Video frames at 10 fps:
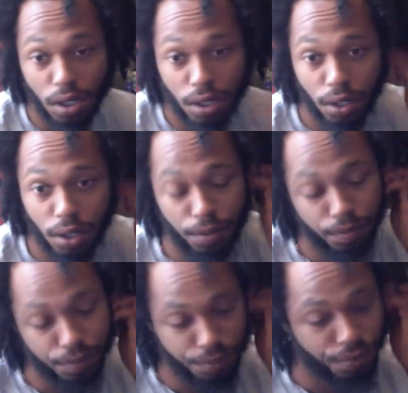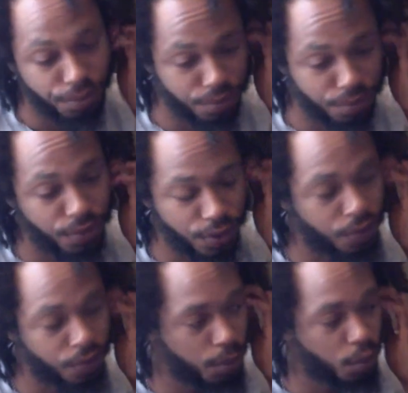yeah. You feel
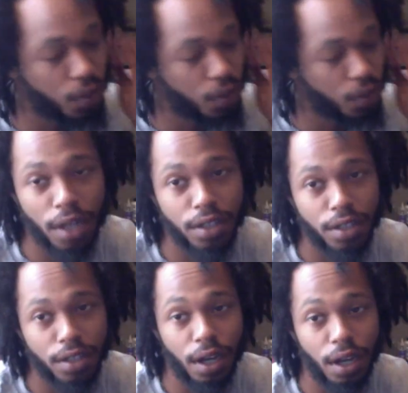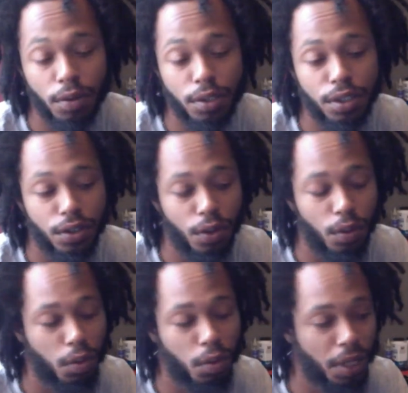me? We're just rocking today. I really don't know what
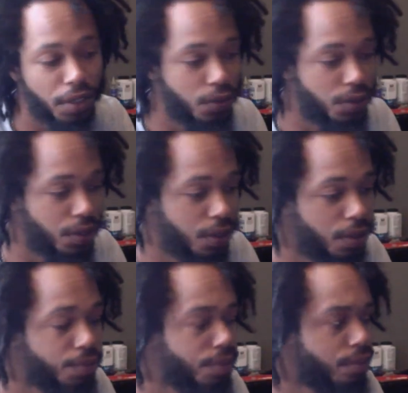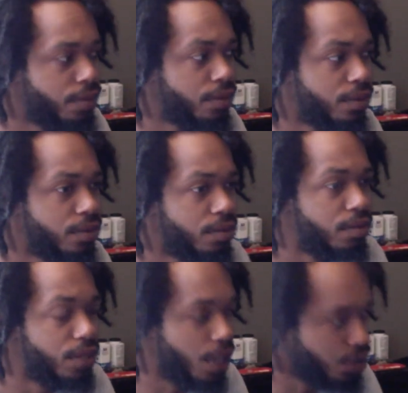we're about to do today.
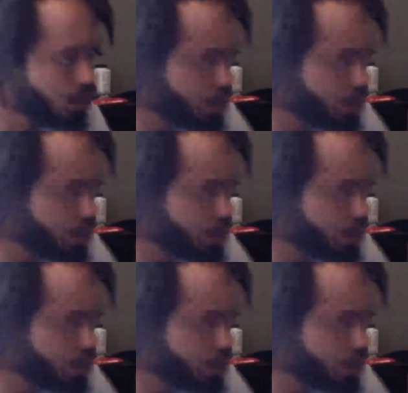Besides just